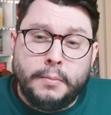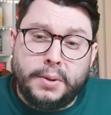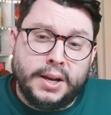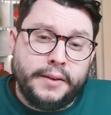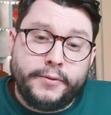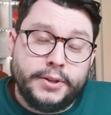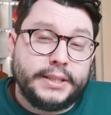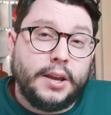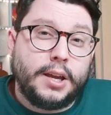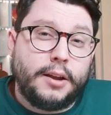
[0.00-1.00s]
But if you're
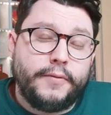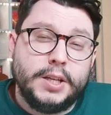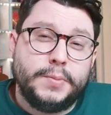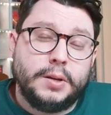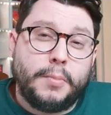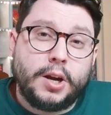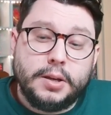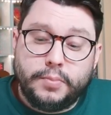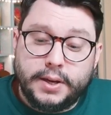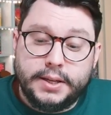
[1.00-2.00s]
selling on Facebook
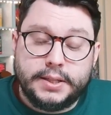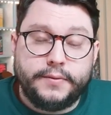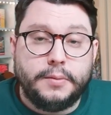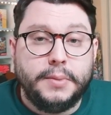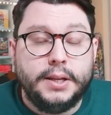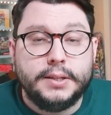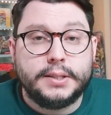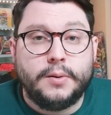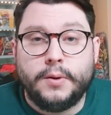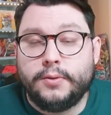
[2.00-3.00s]
Marketplace, if you're meeting
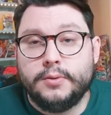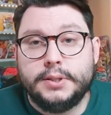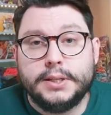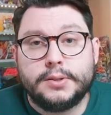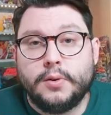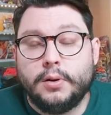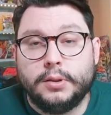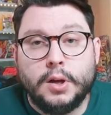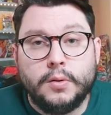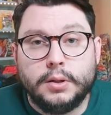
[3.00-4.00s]
someone through Discord
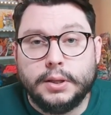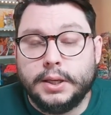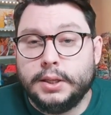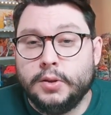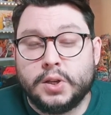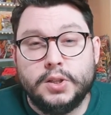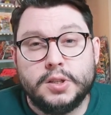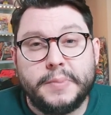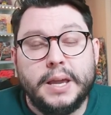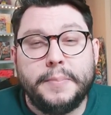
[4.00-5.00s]
locally, you can use
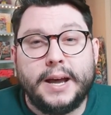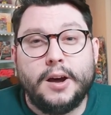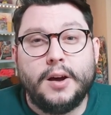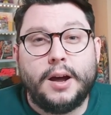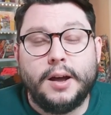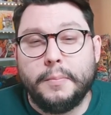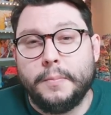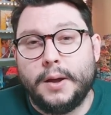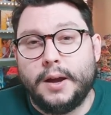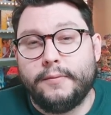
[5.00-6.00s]
PayPal,
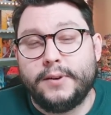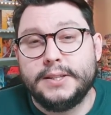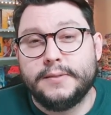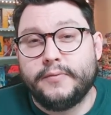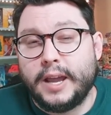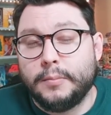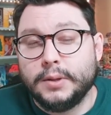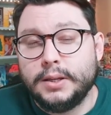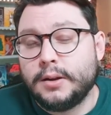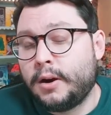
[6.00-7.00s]
friends and
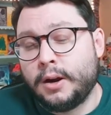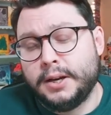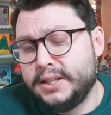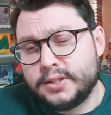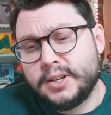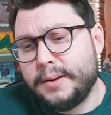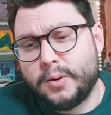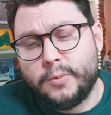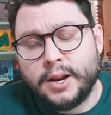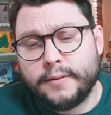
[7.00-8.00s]
family, or on Instagram
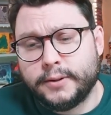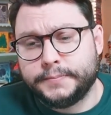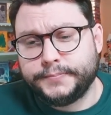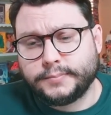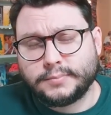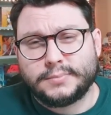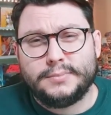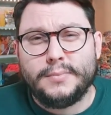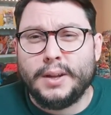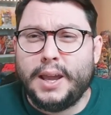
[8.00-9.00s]
or whatever.
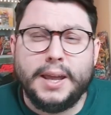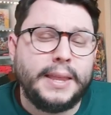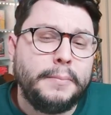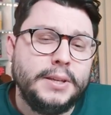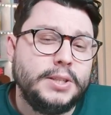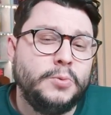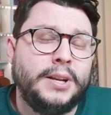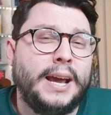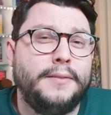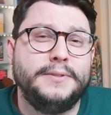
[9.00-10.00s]
And that means you
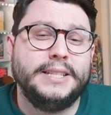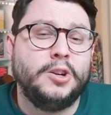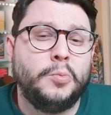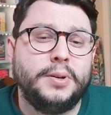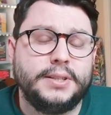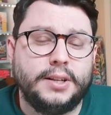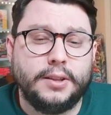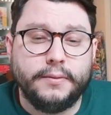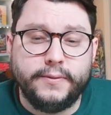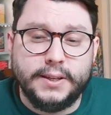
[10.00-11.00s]
would have 0% on
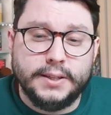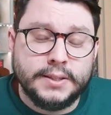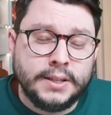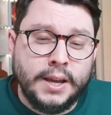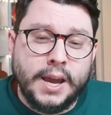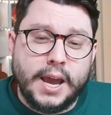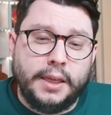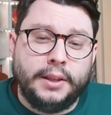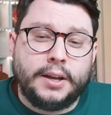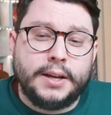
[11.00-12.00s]
the fees.
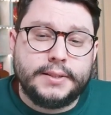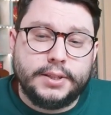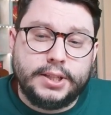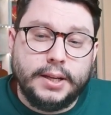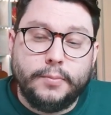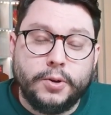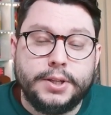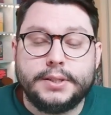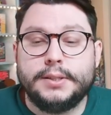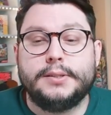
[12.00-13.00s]
And the cost of ship, we're
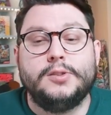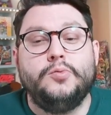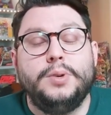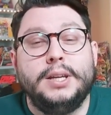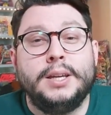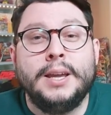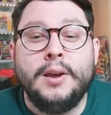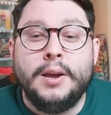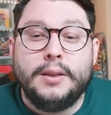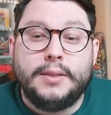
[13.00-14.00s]
just assuming
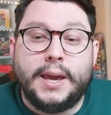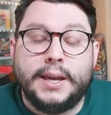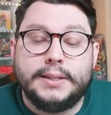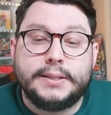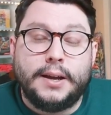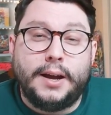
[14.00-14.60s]
that